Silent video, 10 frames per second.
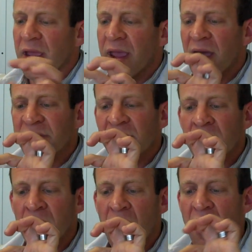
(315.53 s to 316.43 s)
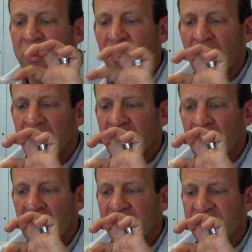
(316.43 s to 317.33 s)
has a lock on it
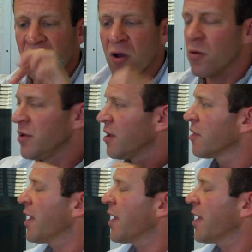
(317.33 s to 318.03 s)
like so.